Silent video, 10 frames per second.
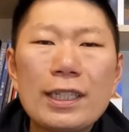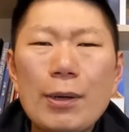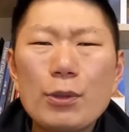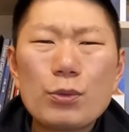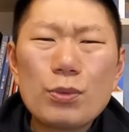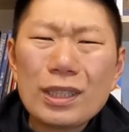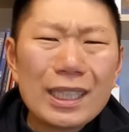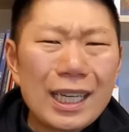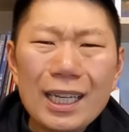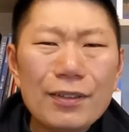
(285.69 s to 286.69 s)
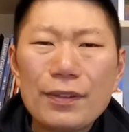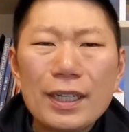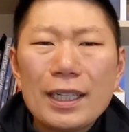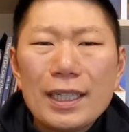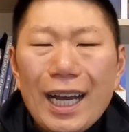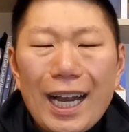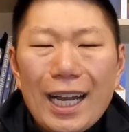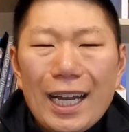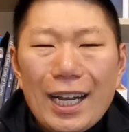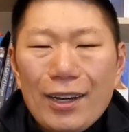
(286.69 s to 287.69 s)
and I was really kind of
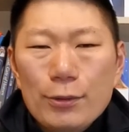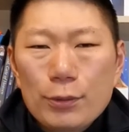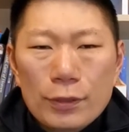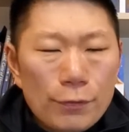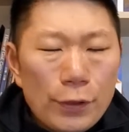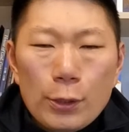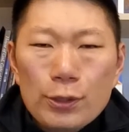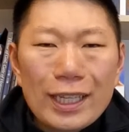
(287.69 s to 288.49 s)
I was confused.